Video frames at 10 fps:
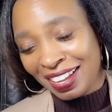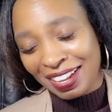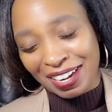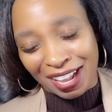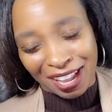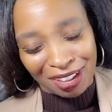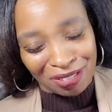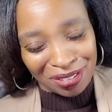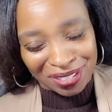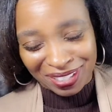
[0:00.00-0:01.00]
And I
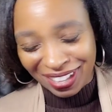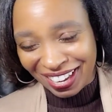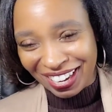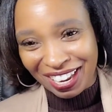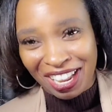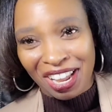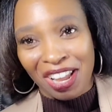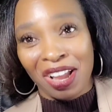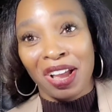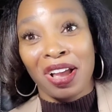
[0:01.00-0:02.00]
was like,
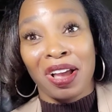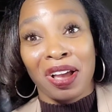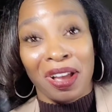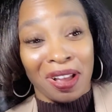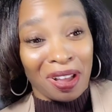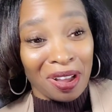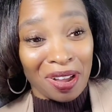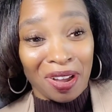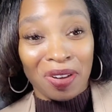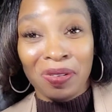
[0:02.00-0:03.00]

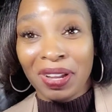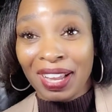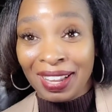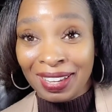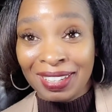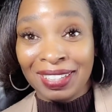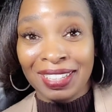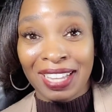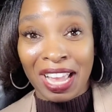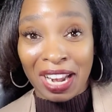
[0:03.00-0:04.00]
okay.
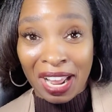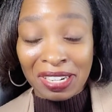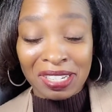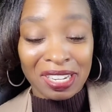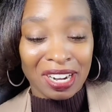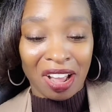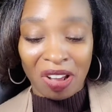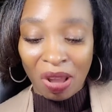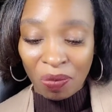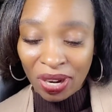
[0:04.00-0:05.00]
And I did.
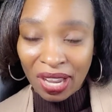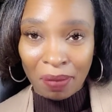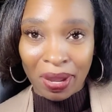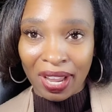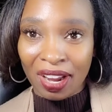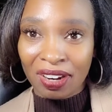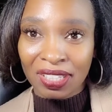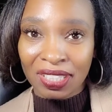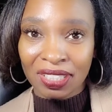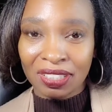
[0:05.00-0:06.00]
I went and got my hair
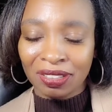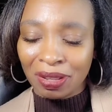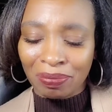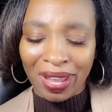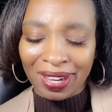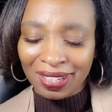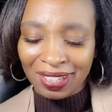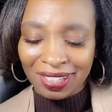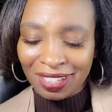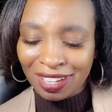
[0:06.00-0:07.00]
done. And back
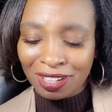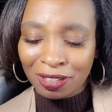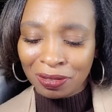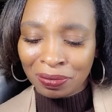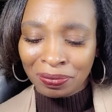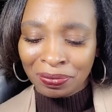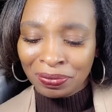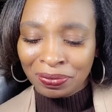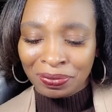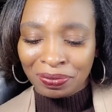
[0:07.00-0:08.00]
then, y'all,
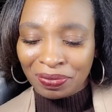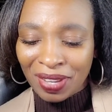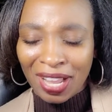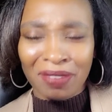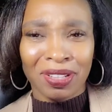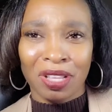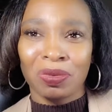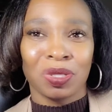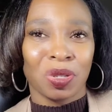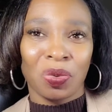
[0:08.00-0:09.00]
everything
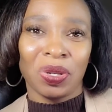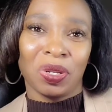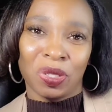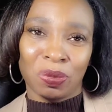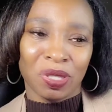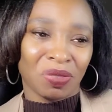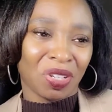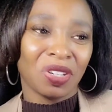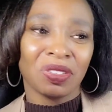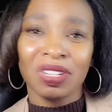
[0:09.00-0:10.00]
was so inexpensive.
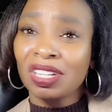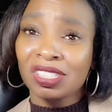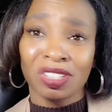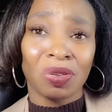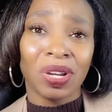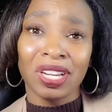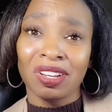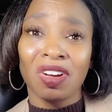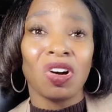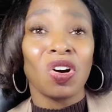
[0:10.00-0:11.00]
$100 can go a
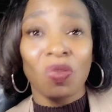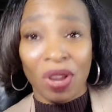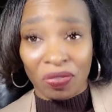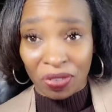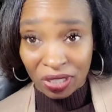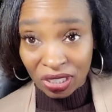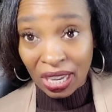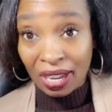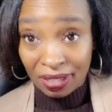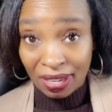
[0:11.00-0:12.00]
long way for a
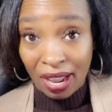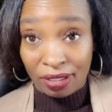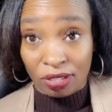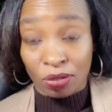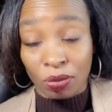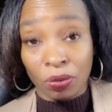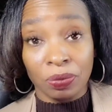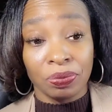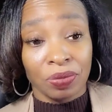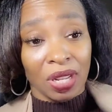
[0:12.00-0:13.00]
child in high school.
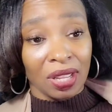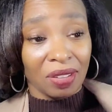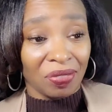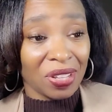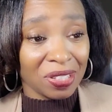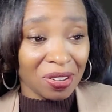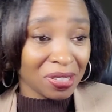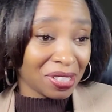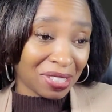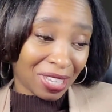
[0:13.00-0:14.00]
As long
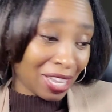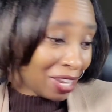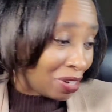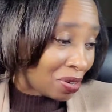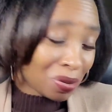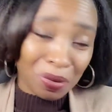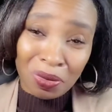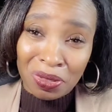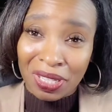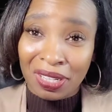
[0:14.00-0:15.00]
as it's a
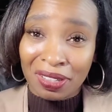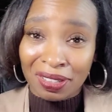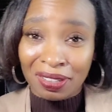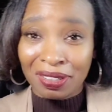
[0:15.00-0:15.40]
Cato's and